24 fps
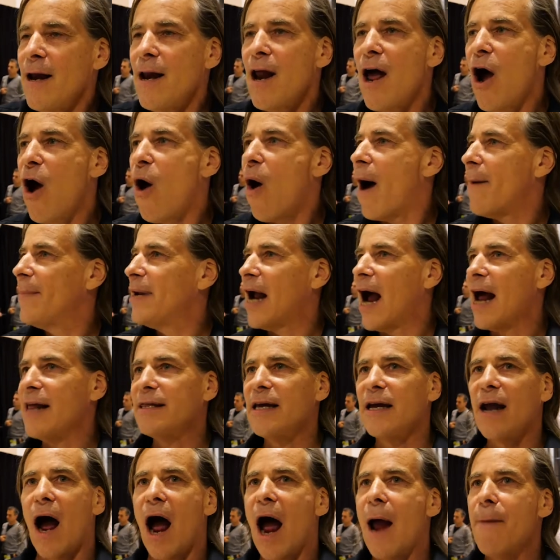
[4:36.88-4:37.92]
No, I
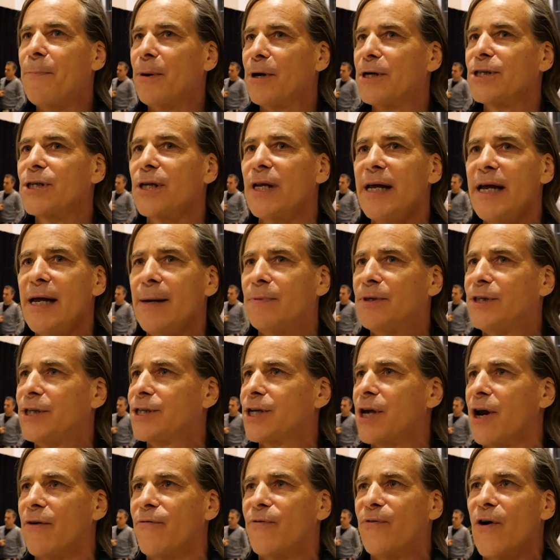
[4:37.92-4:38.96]
think I personally am
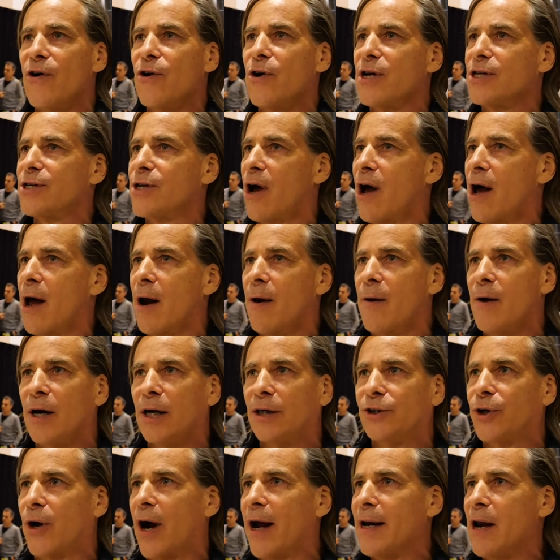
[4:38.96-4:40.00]
just going to focus on
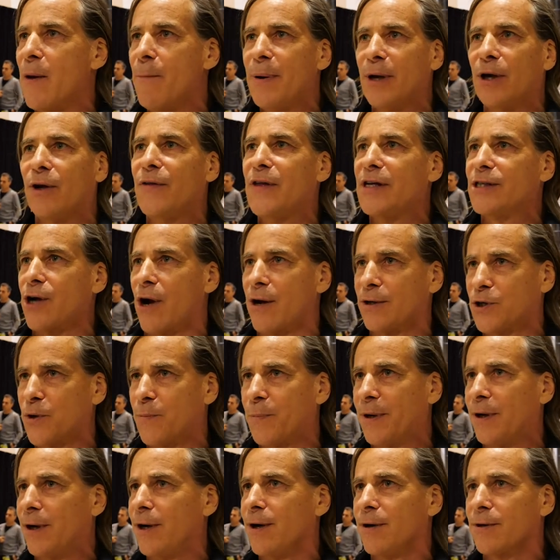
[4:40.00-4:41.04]
trying to build this
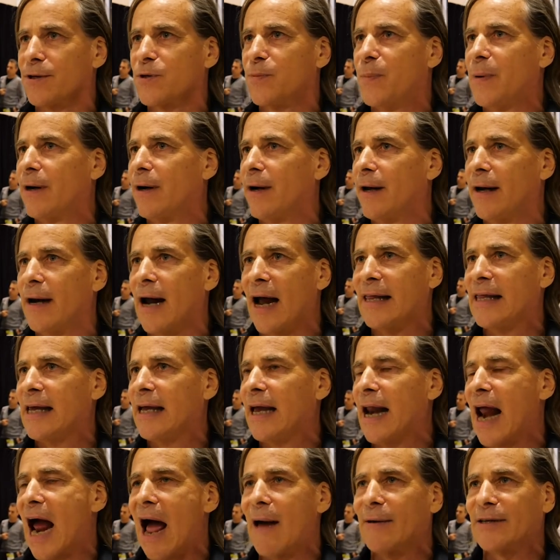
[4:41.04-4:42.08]
entrepreneurial spirit. I think
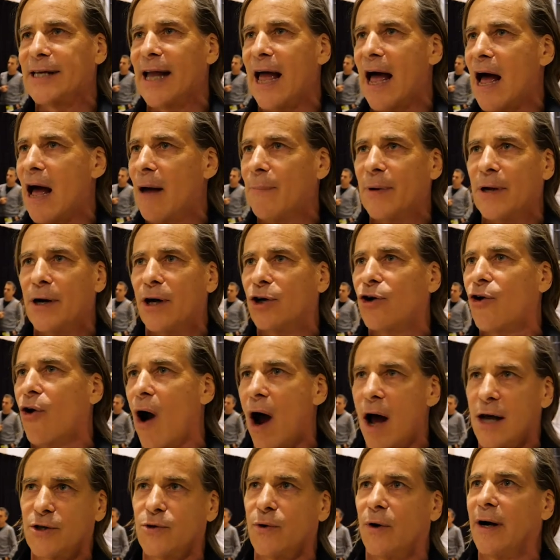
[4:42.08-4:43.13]
it has to happen
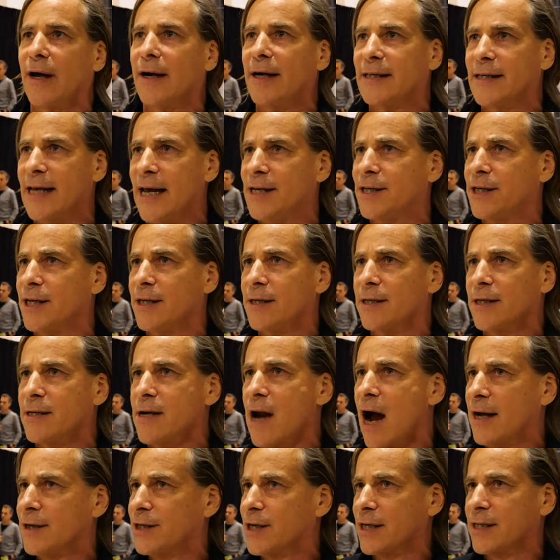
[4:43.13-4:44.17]
across organizations,
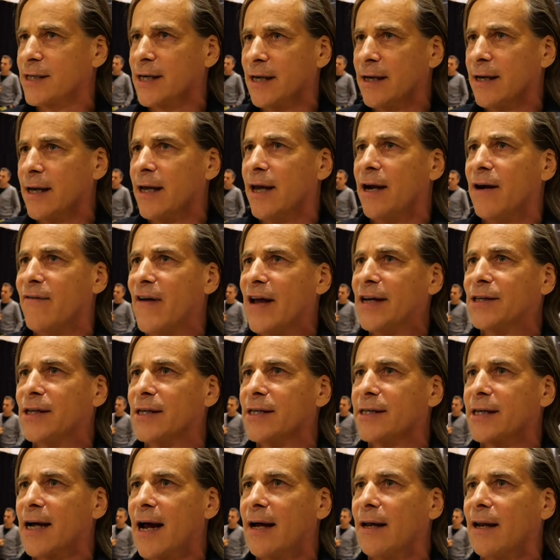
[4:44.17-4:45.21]
not just in innovation
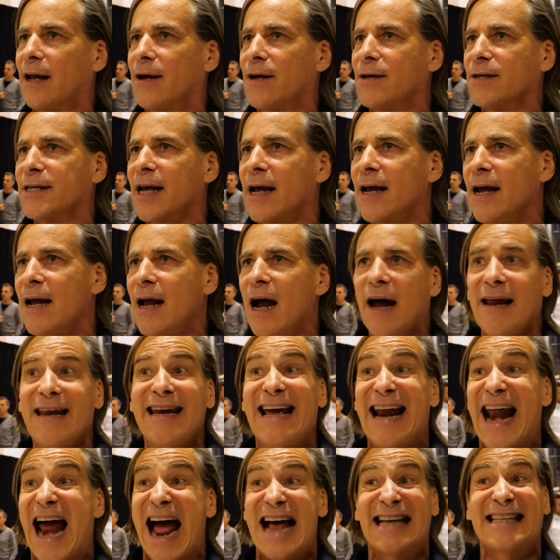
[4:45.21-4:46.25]
silos. I
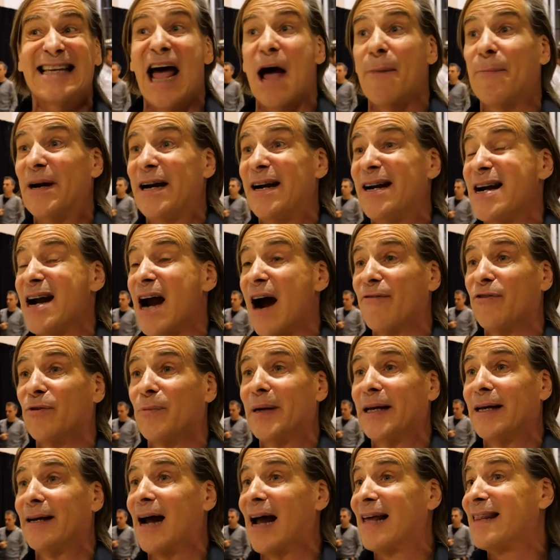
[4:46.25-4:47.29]
think it has to happen in
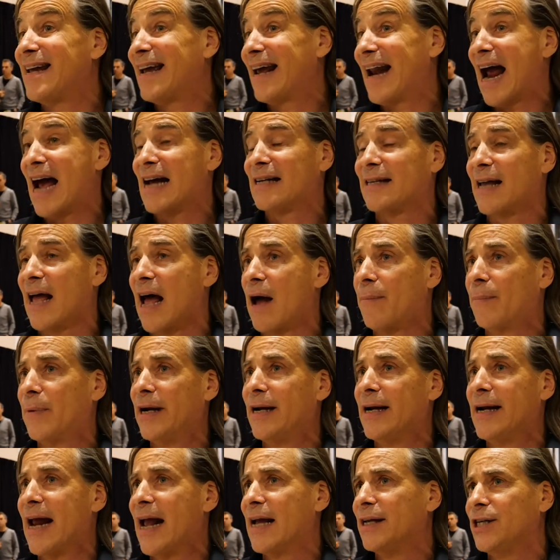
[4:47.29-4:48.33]
government. I think it has to happen
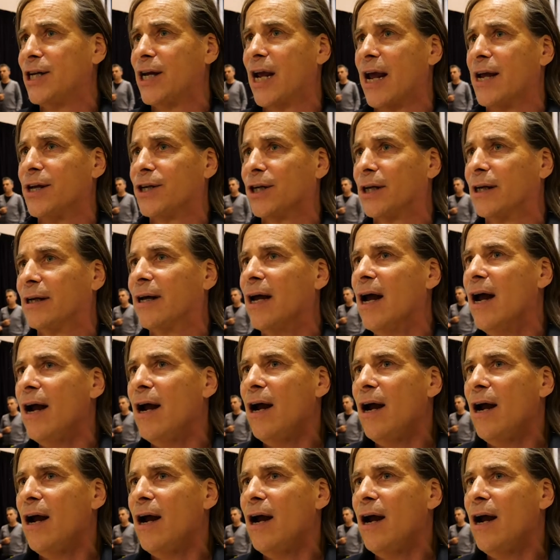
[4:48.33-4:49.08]
in education.